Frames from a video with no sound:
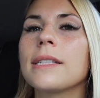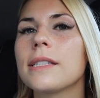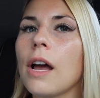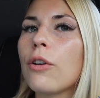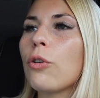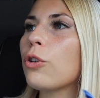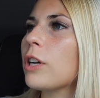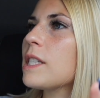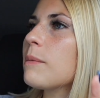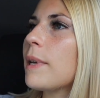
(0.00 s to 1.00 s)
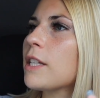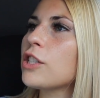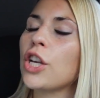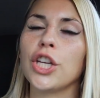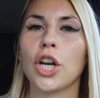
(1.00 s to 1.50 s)
subtle
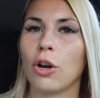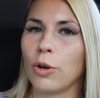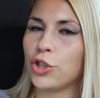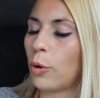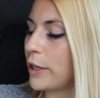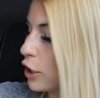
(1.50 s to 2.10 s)
Christmas, you know, joy